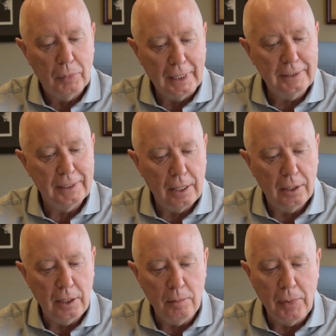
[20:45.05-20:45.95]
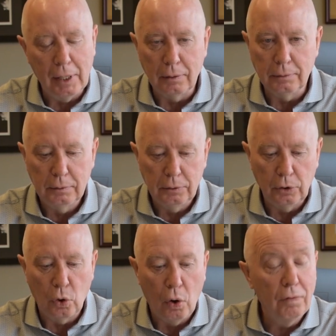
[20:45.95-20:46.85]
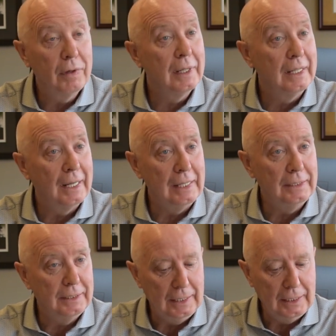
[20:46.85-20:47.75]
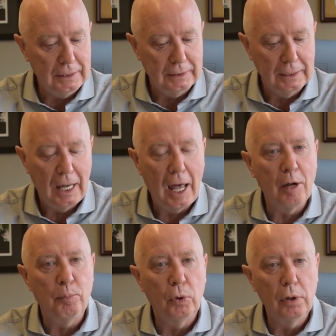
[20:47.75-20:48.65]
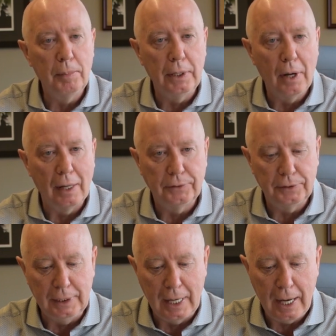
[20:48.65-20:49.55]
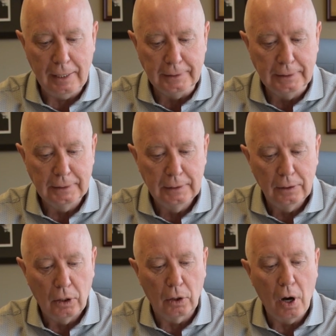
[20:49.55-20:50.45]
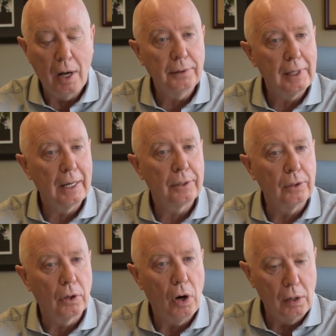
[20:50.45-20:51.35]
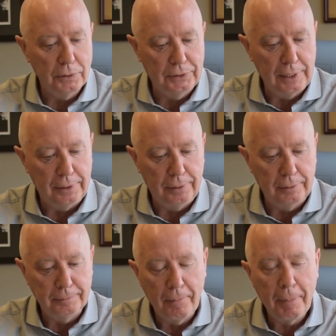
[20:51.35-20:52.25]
please send an email to covid19@burnaby.ca or contact our call center